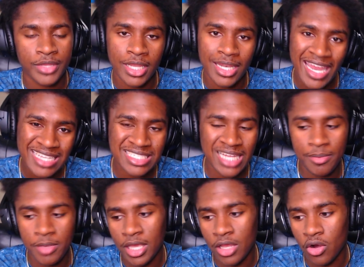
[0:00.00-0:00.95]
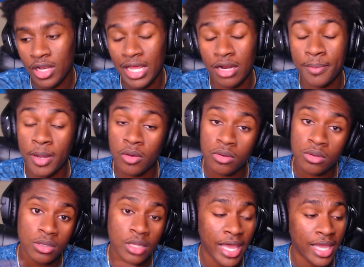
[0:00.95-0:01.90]
Next time you get in Orlando, bro,
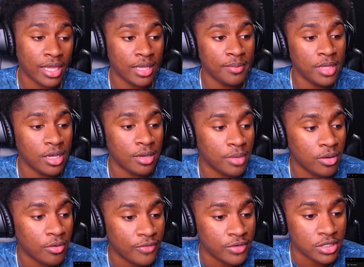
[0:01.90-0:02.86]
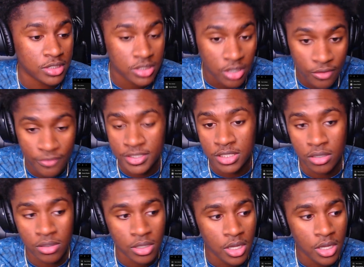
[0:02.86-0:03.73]
hey, hit me up, bro, for sure, for sure.